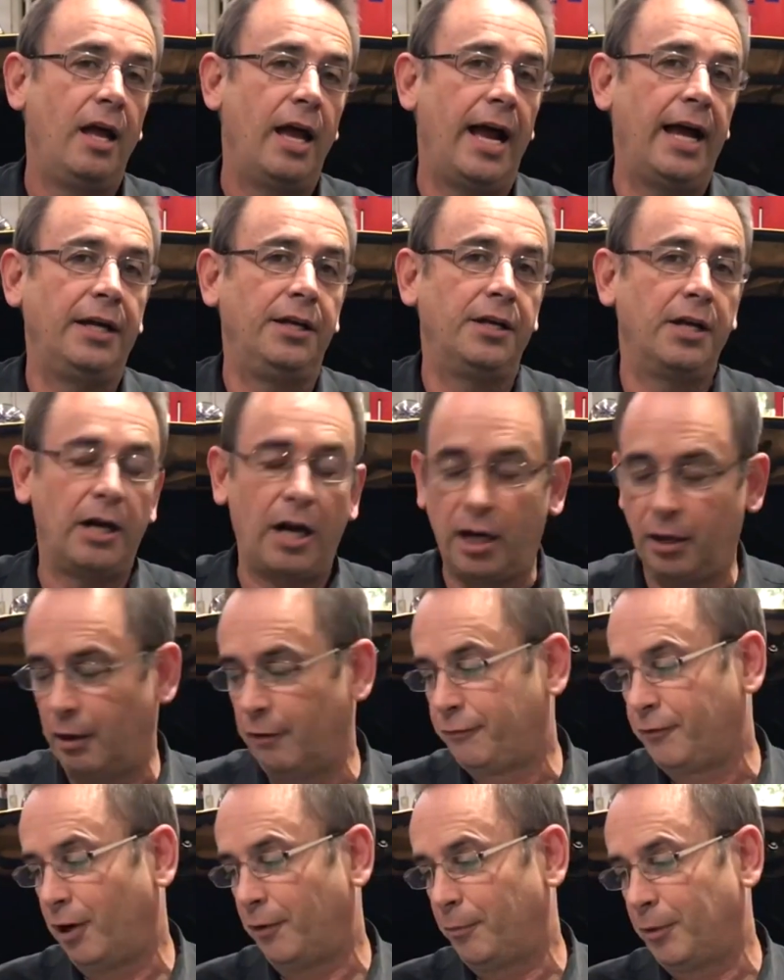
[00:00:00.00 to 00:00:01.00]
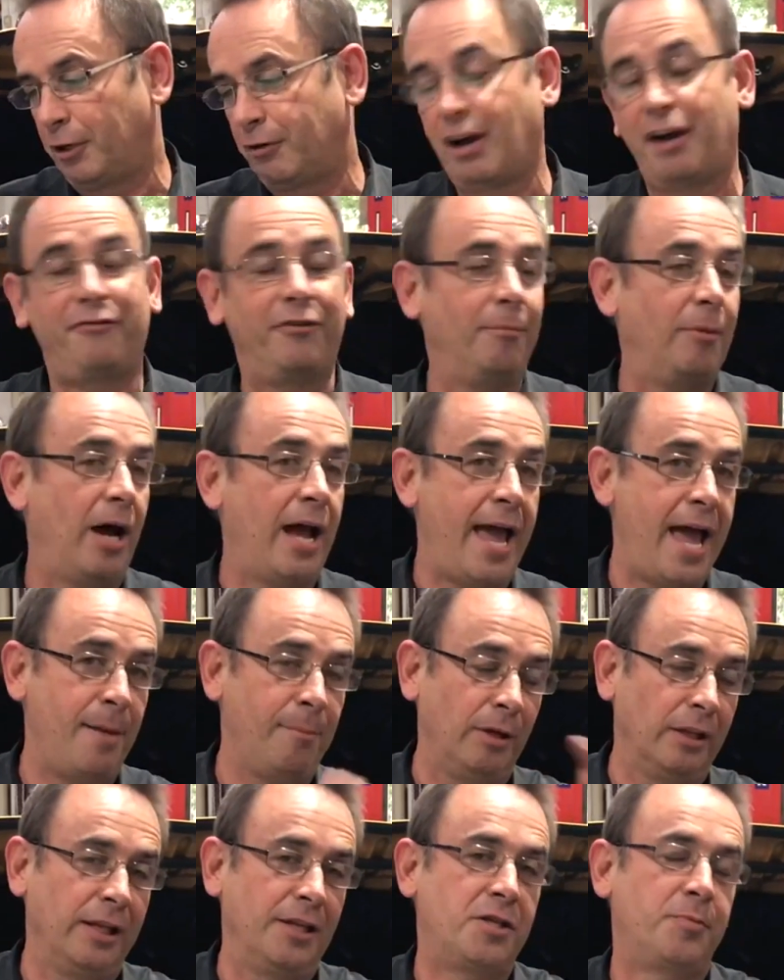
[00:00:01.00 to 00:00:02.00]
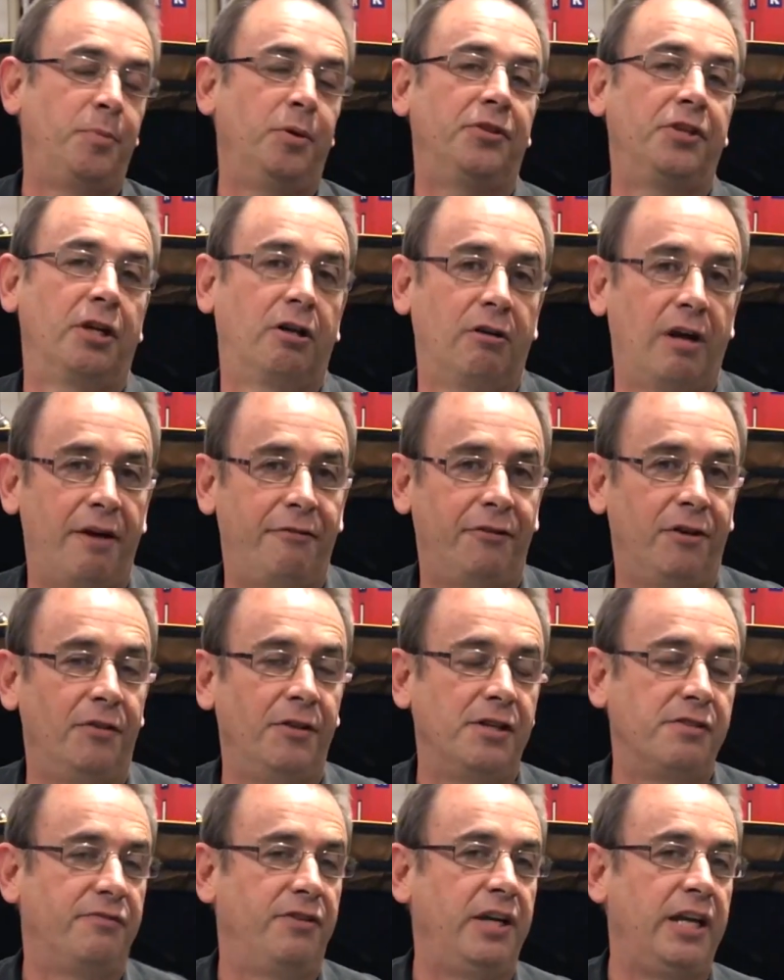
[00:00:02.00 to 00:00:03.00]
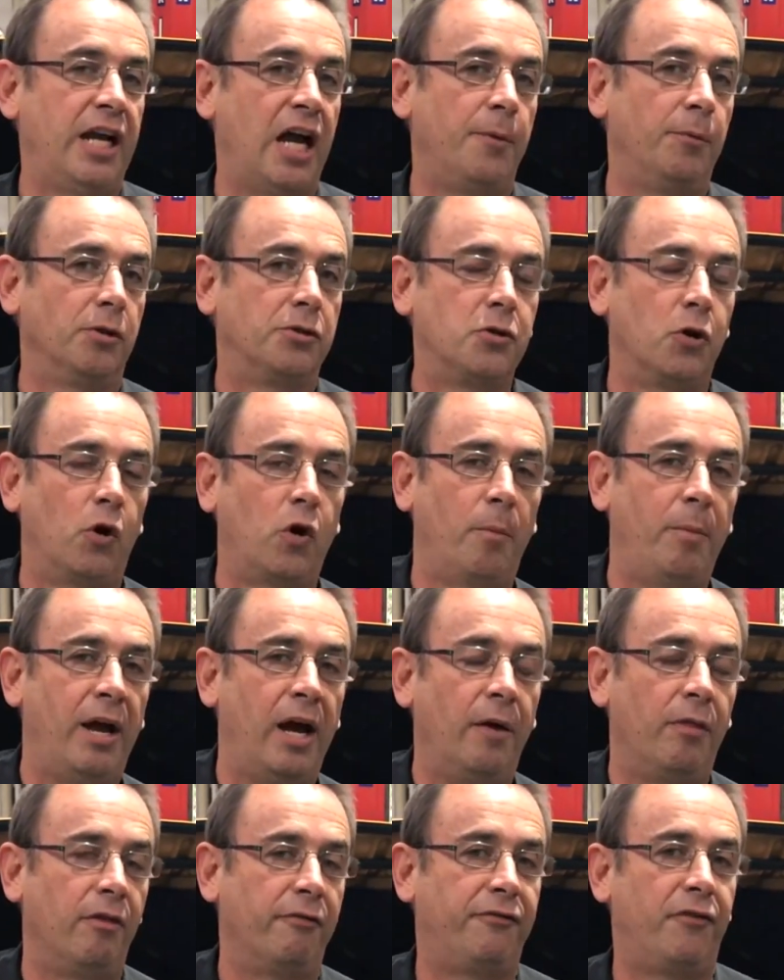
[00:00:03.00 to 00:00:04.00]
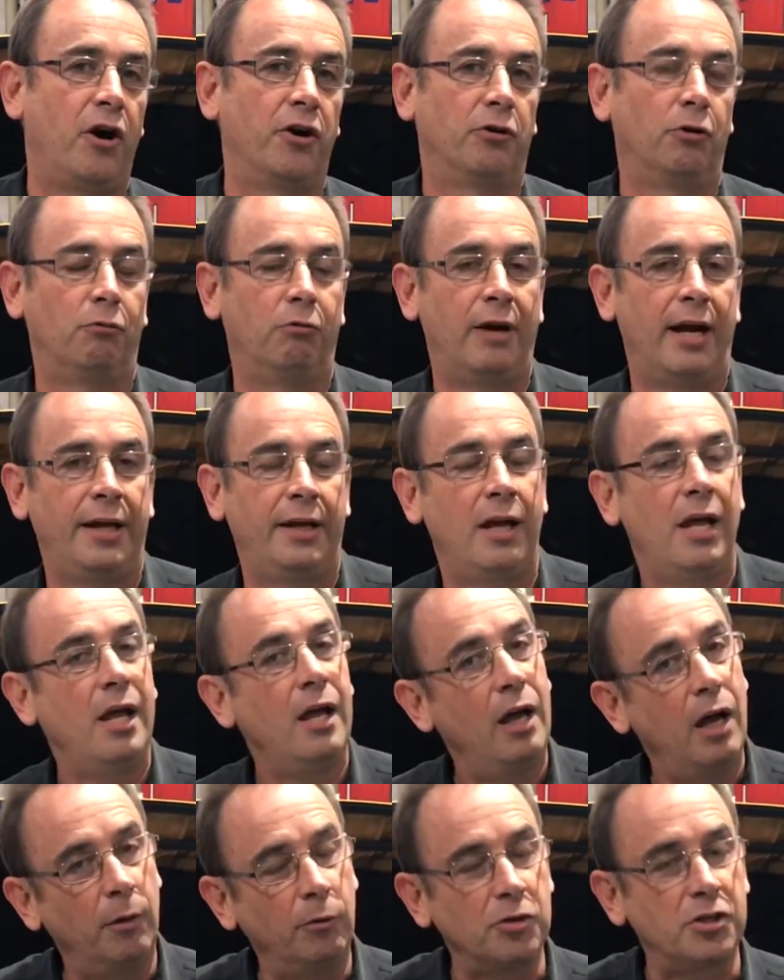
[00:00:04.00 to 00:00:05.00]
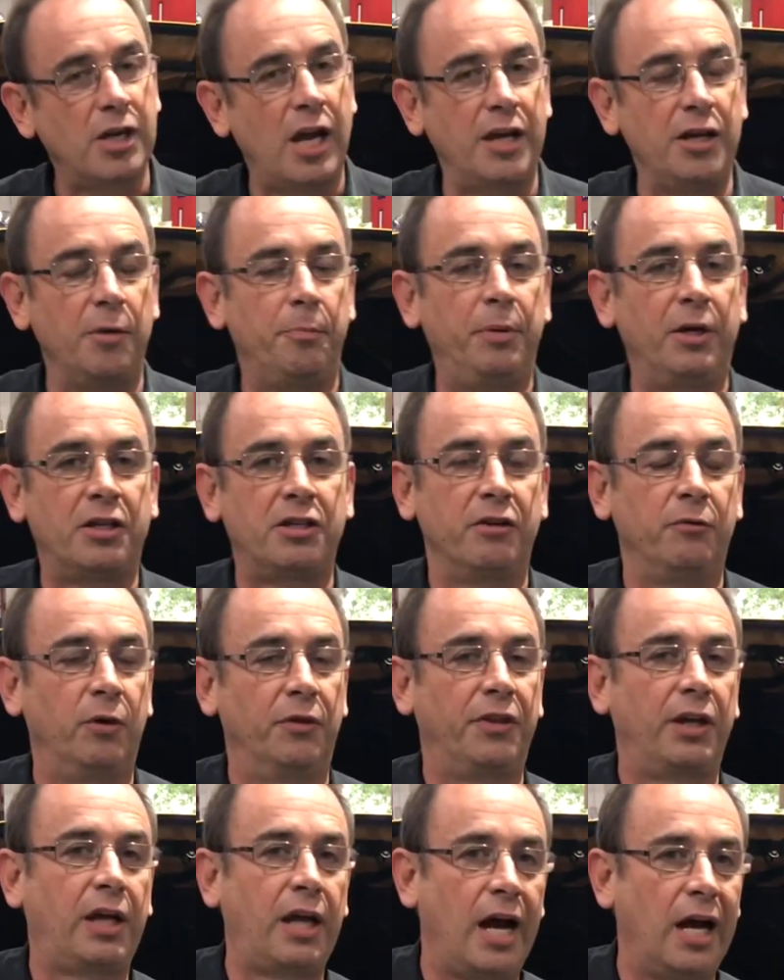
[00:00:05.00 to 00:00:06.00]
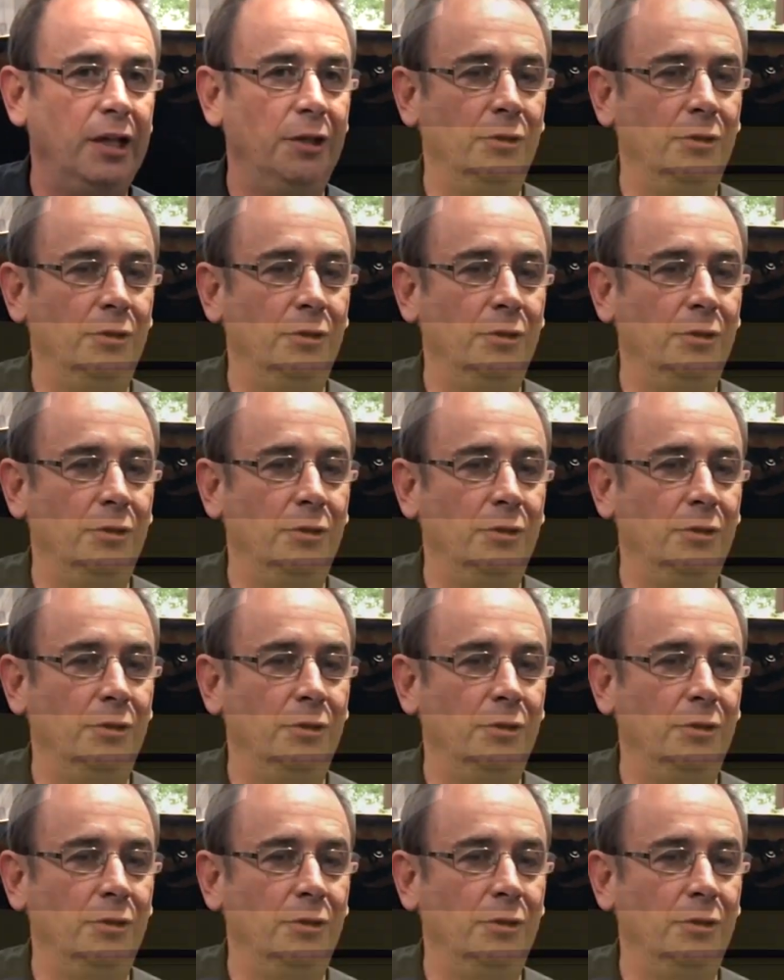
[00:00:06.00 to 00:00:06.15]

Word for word: And I've got the graph in my hand, but let's put the graph on this video and we'll talk about the final run. And we'll show you a picture of what the car